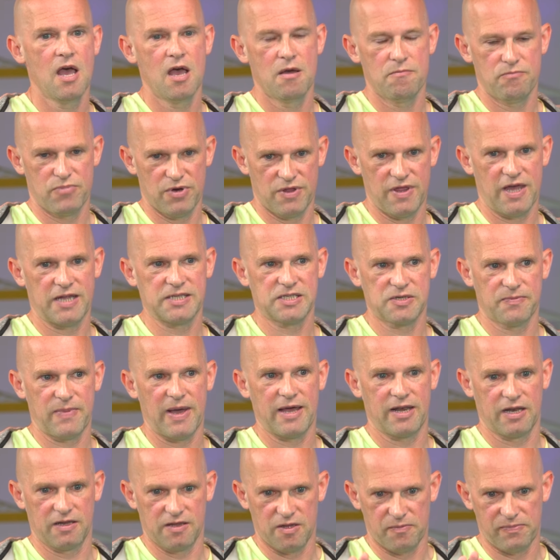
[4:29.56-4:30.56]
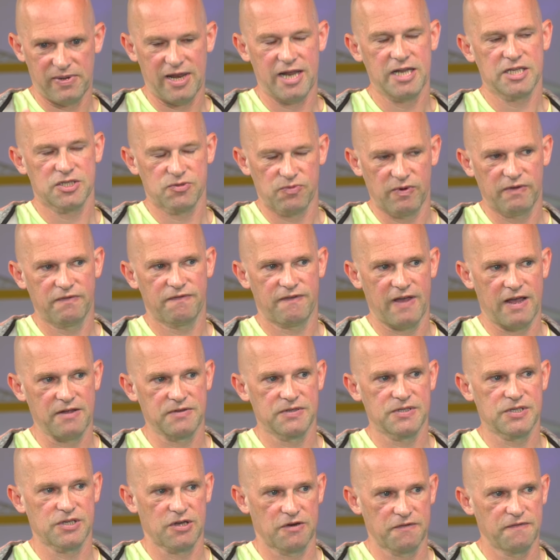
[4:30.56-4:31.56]
but that's about it. The planets we've
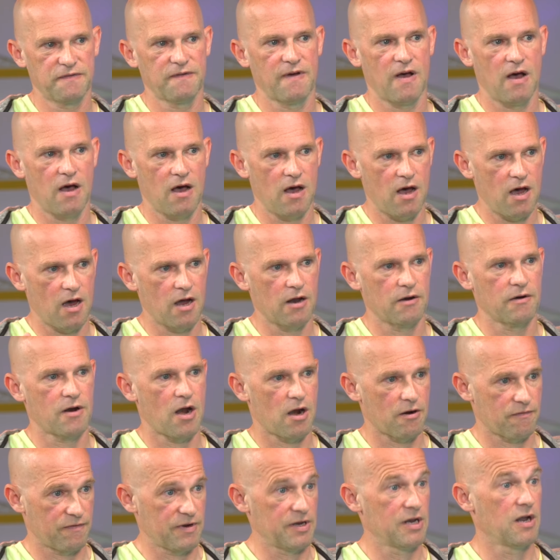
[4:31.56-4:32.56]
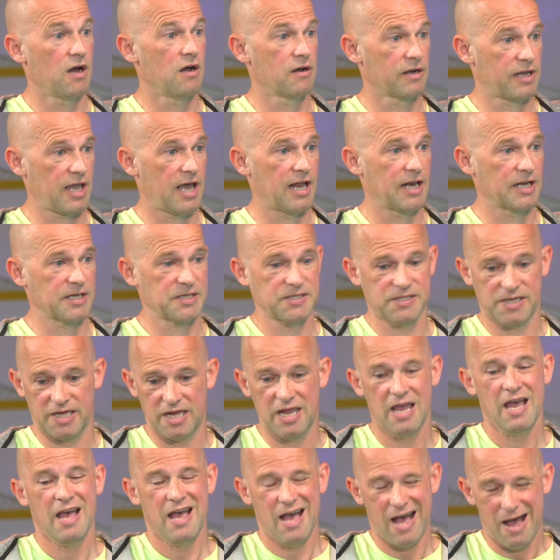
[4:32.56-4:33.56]
found so far are in our
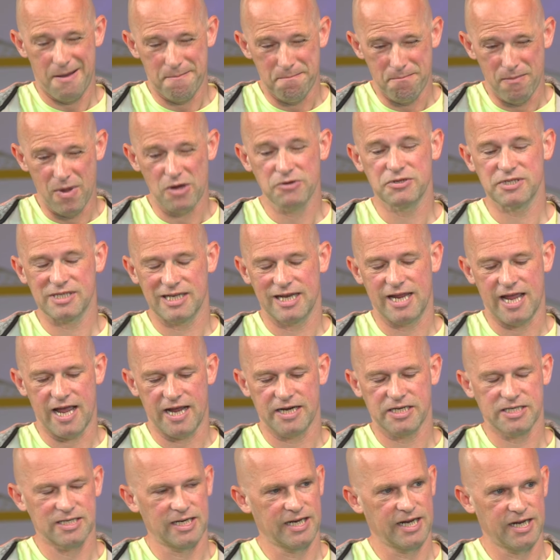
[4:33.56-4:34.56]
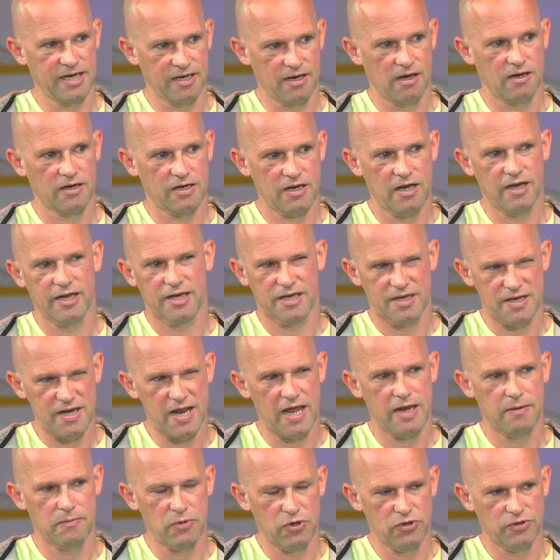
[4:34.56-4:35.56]
galaxy, and mostly actually in our kind of
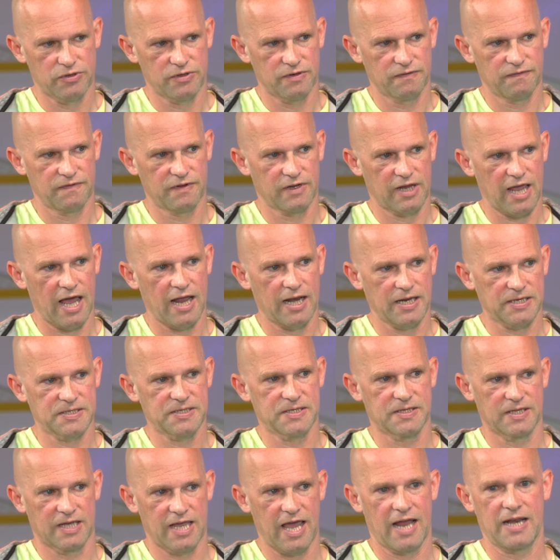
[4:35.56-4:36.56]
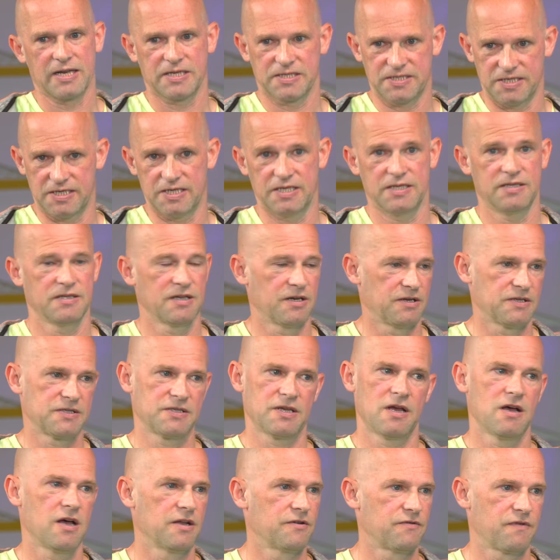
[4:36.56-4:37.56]
neighborhood of the galaxy. The galaxy, it's
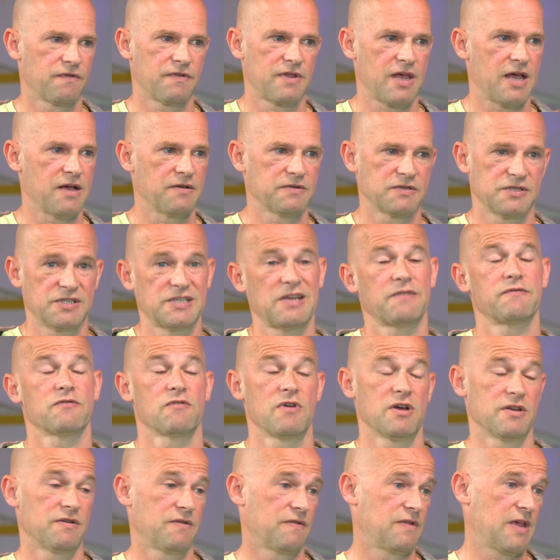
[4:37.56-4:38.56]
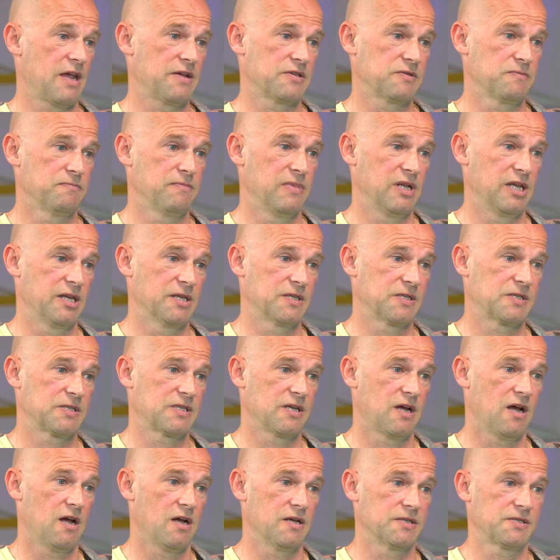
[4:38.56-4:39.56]
several 100,000 million
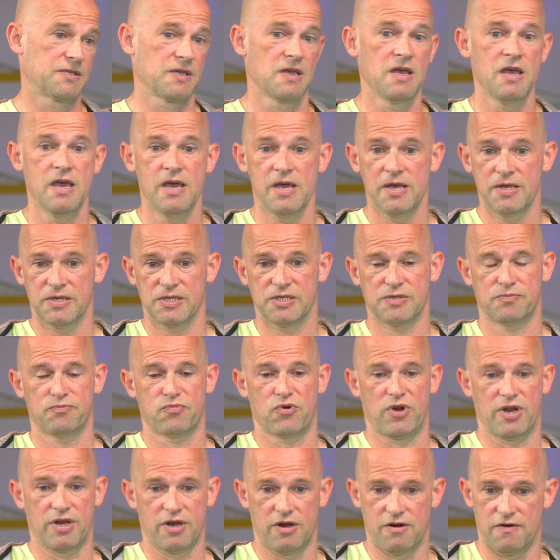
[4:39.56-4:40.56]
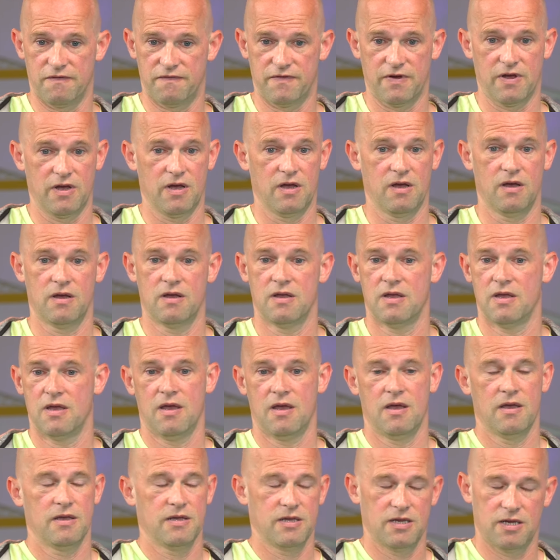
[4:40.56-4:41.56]
stars spread over
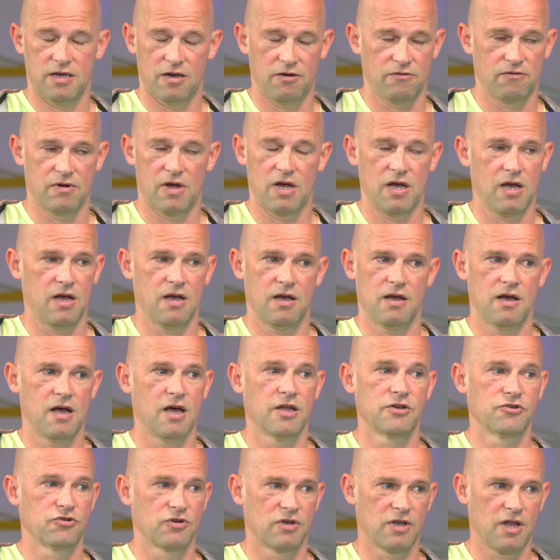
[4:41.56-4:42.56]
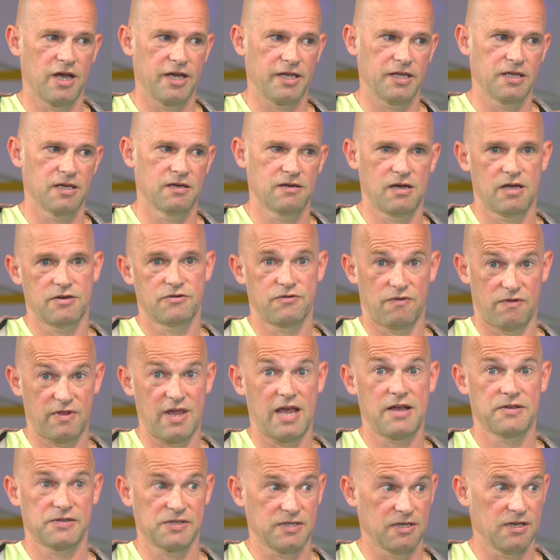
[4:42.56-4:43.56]

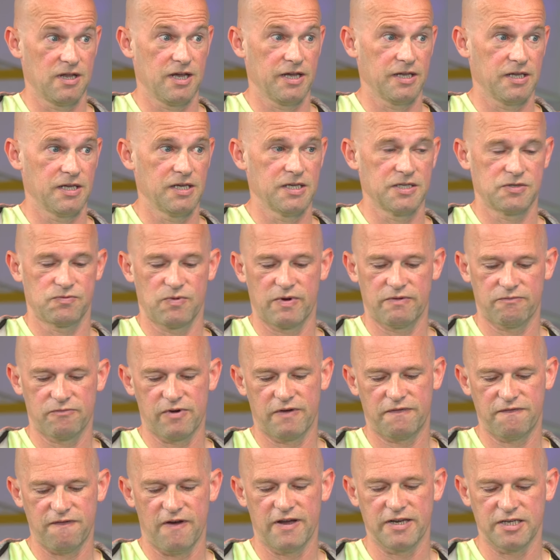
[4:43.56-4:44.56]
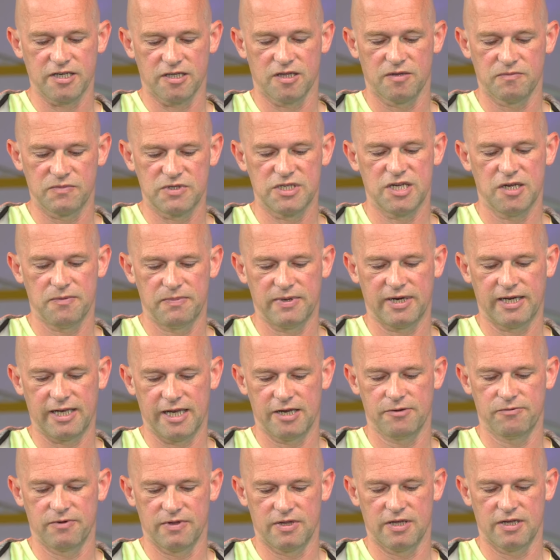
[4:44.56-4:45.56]
100,000 light years. We're finding them
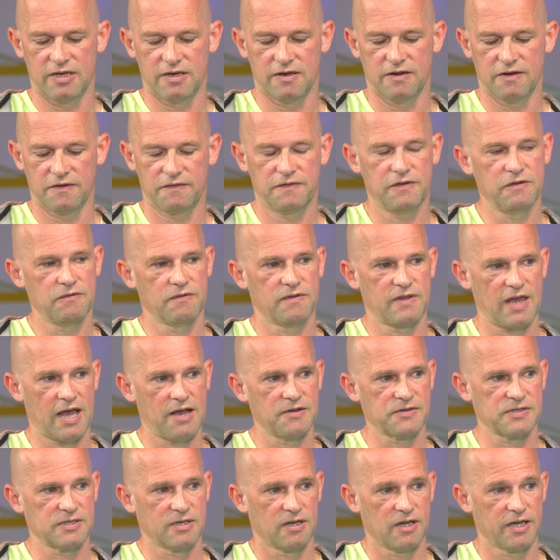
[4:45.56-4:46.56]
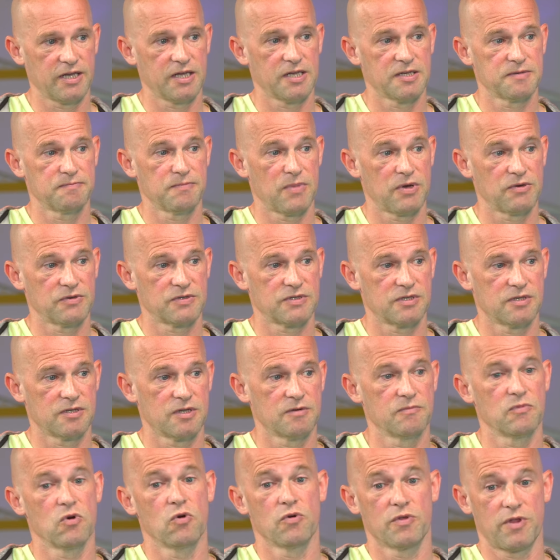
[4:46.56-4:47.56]
typically within a few thousand light years, most of
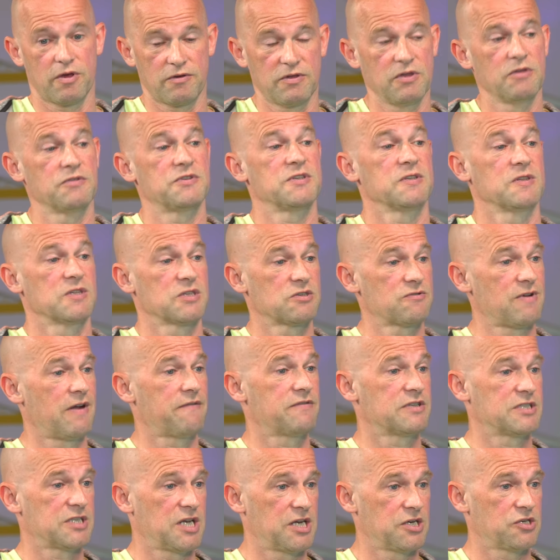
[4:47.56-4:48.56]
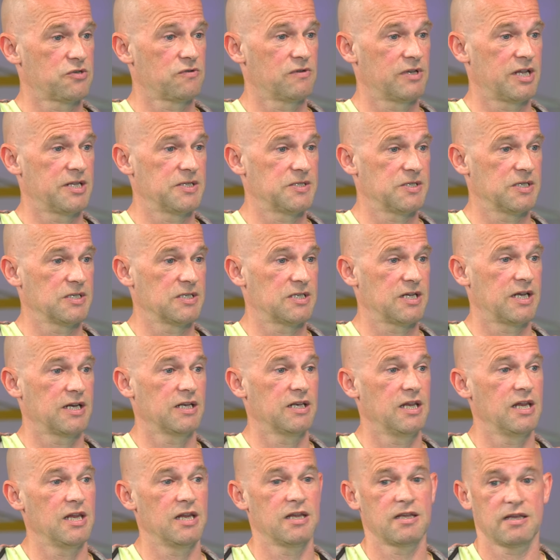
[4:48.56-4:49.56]
them. Although using this gravitational lensing
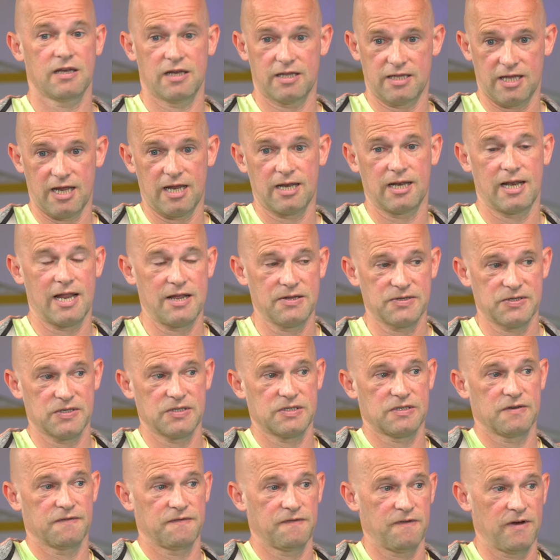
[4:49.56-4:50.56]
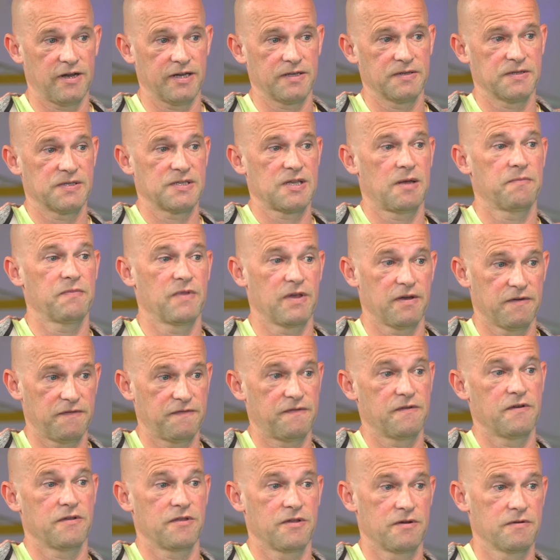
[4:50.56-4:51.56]
technique, that allows us to find some that are
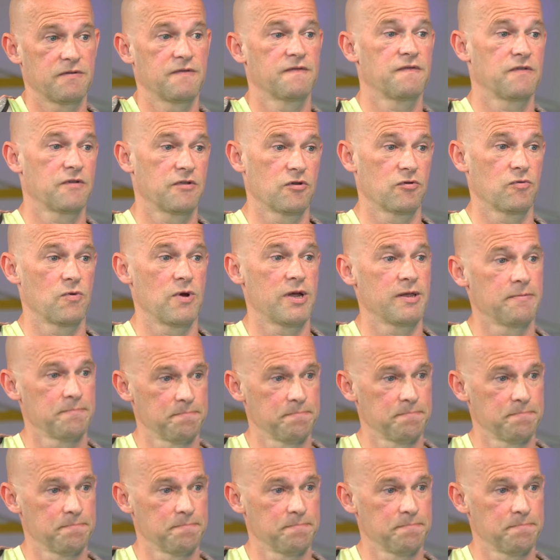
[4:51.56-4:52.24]
further away.